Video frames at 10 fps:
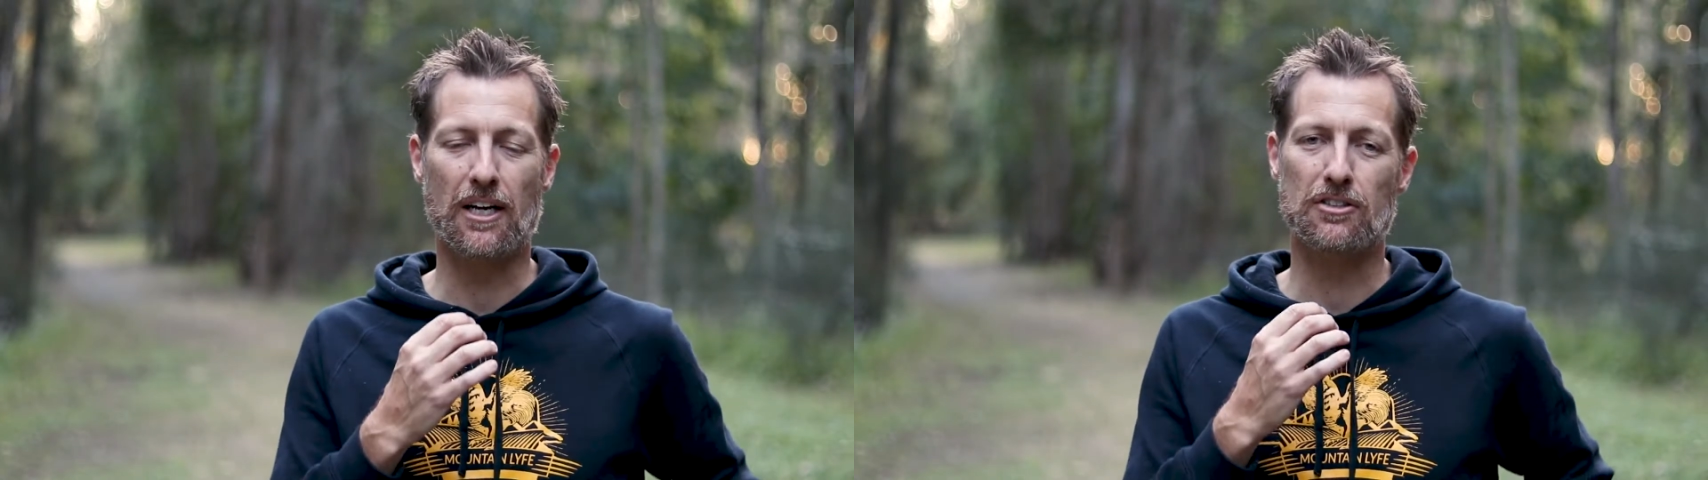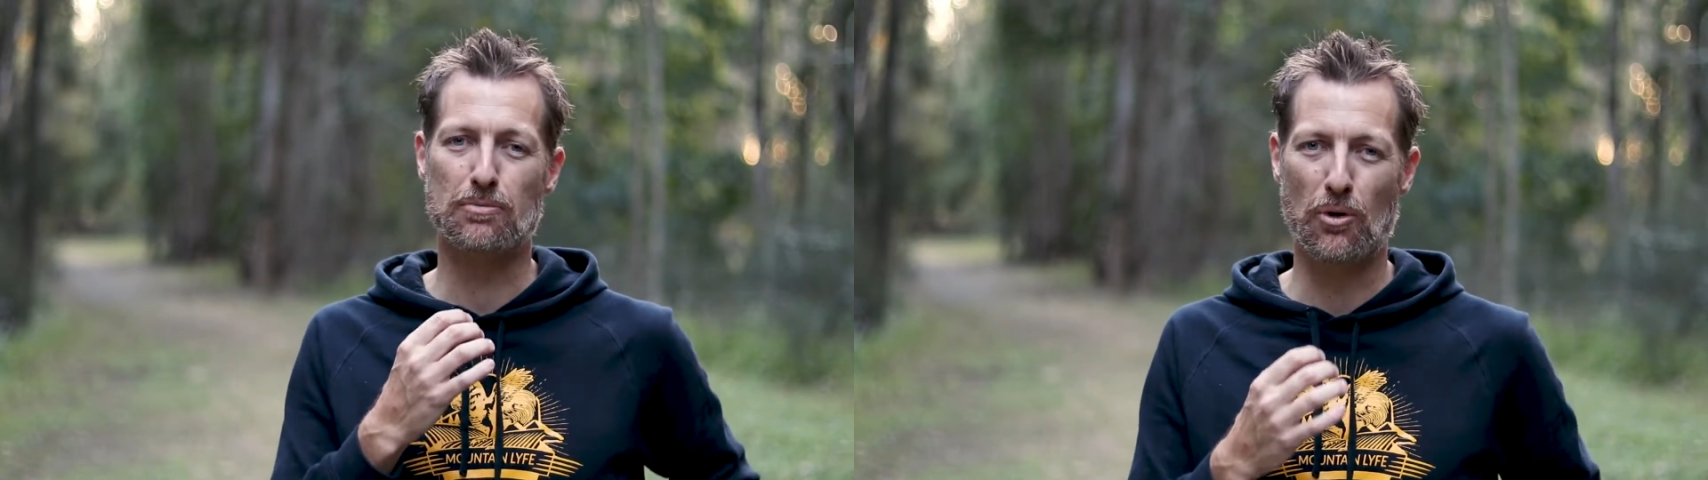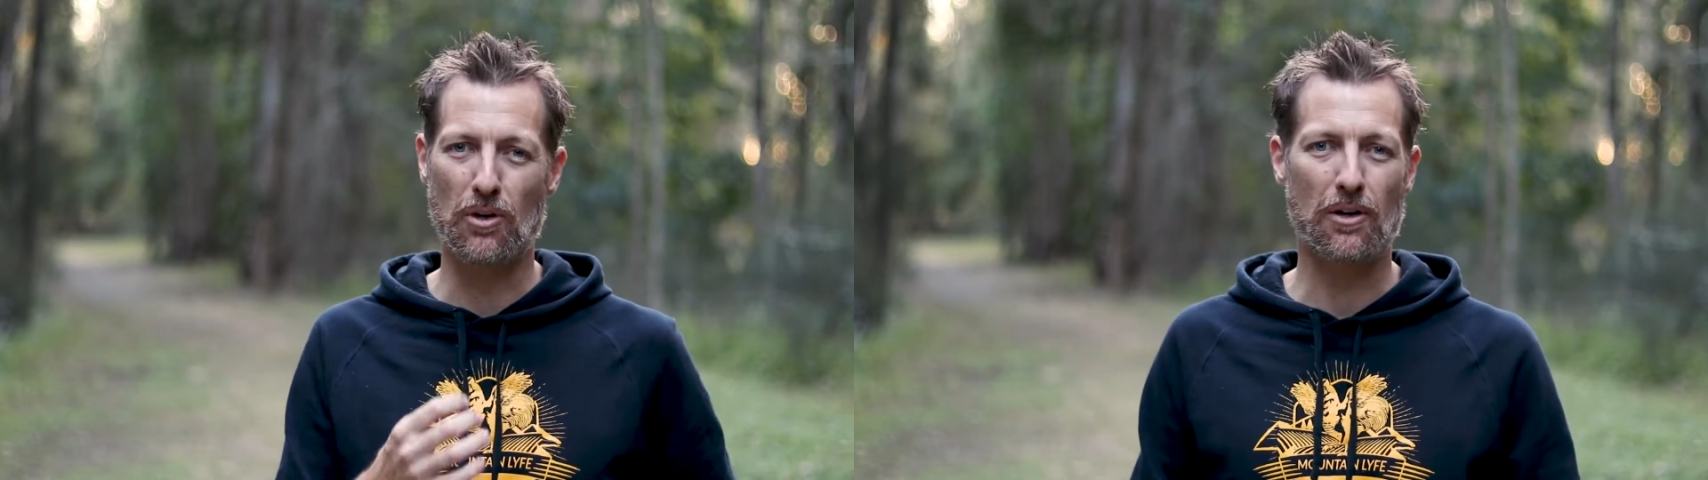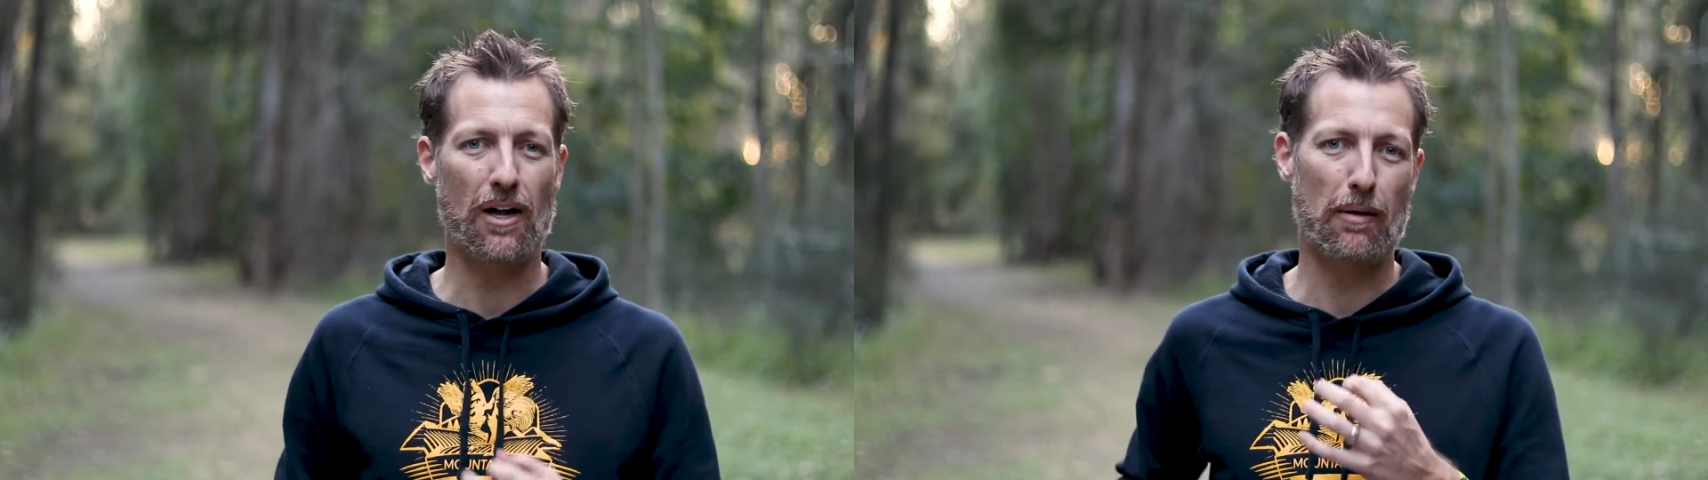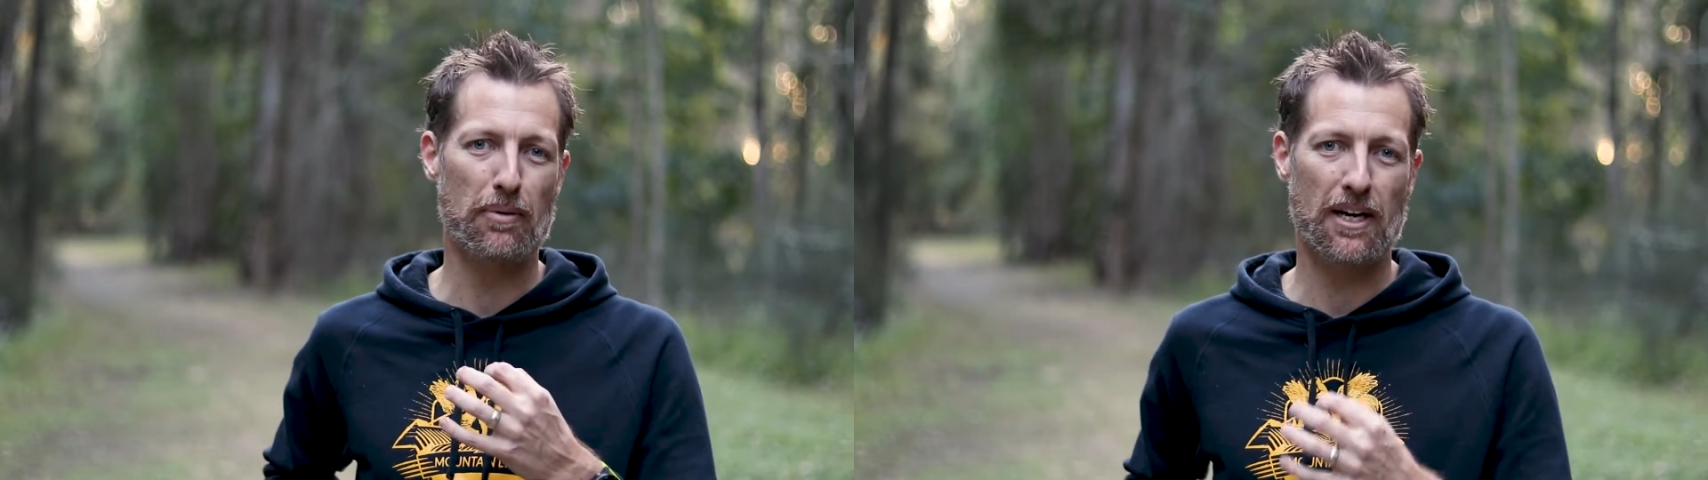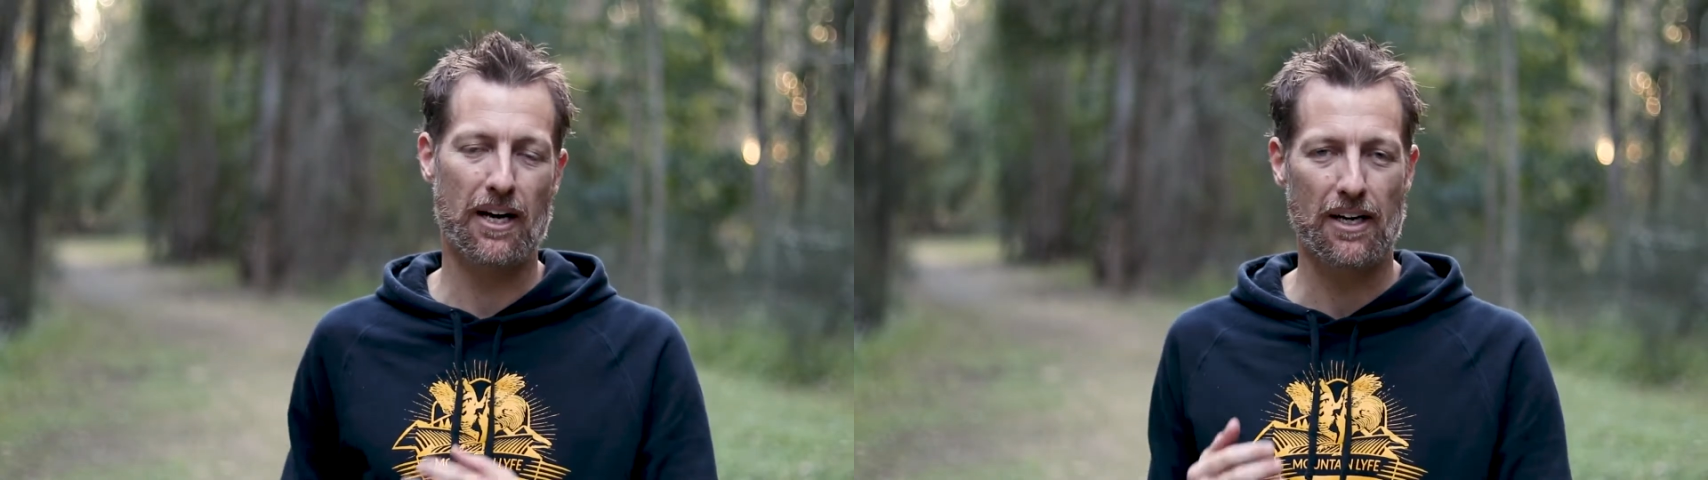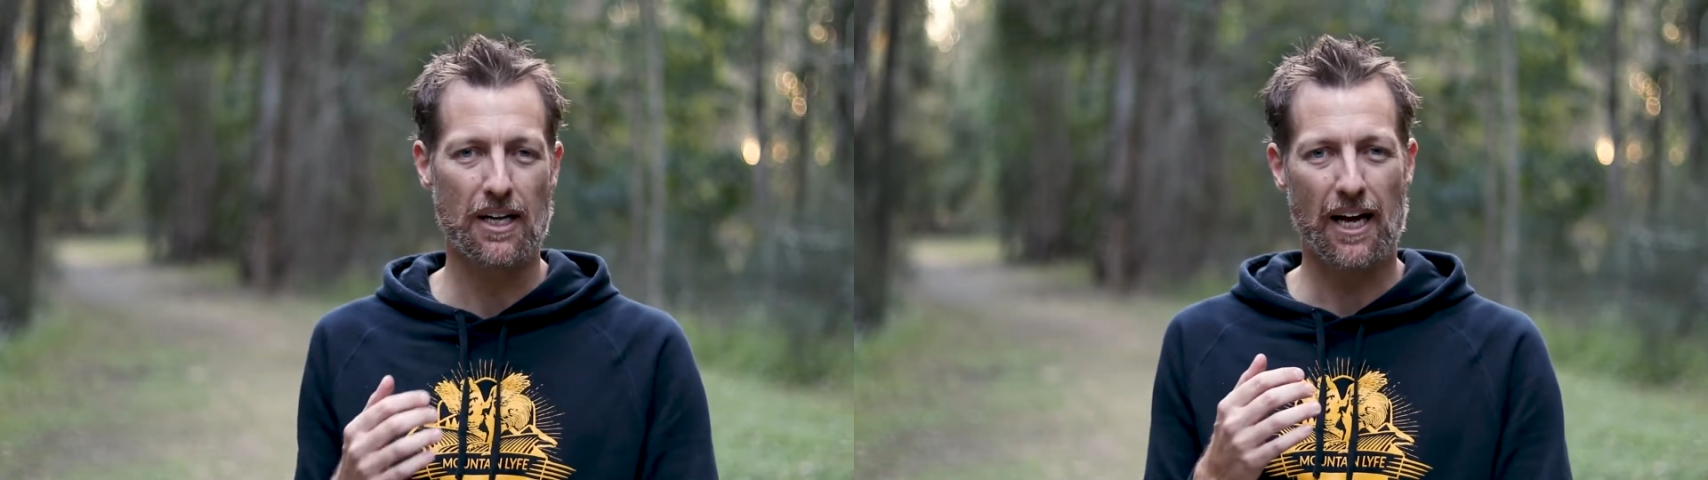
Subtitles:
a small little uppercut,